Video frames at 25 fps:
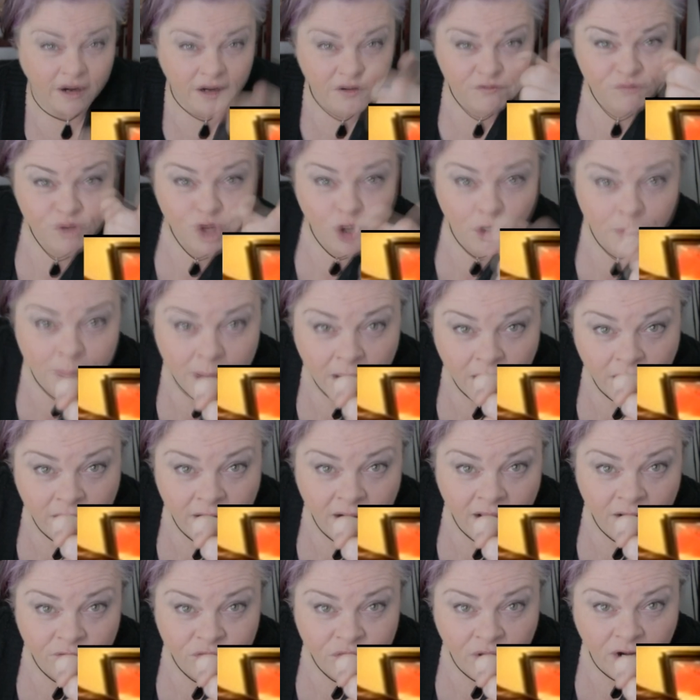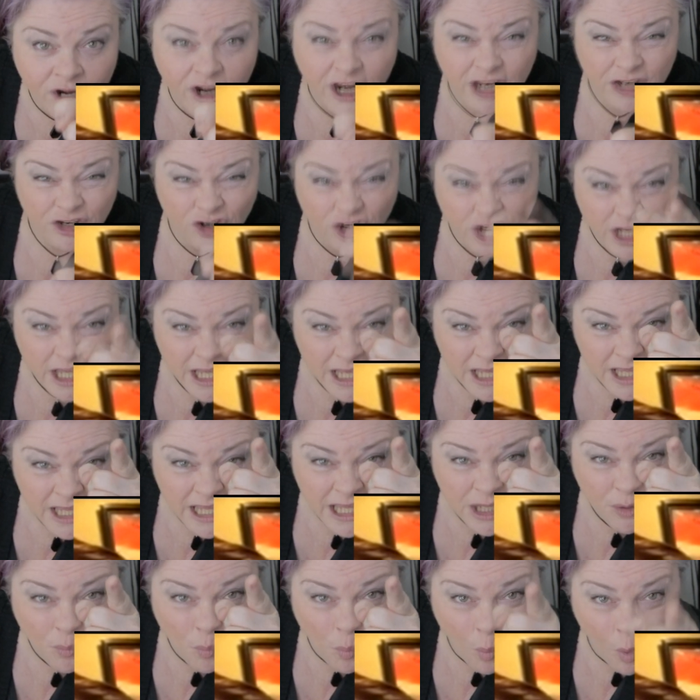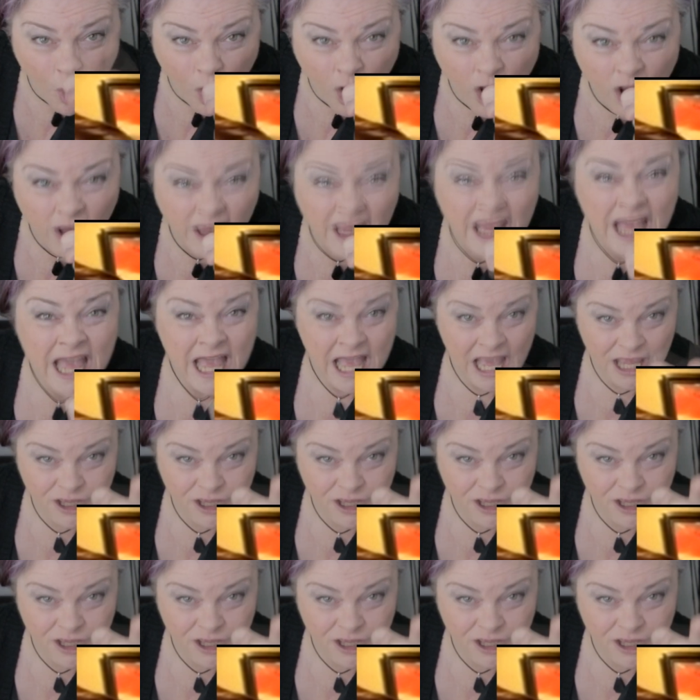And if you're a parent out there and your kid can walk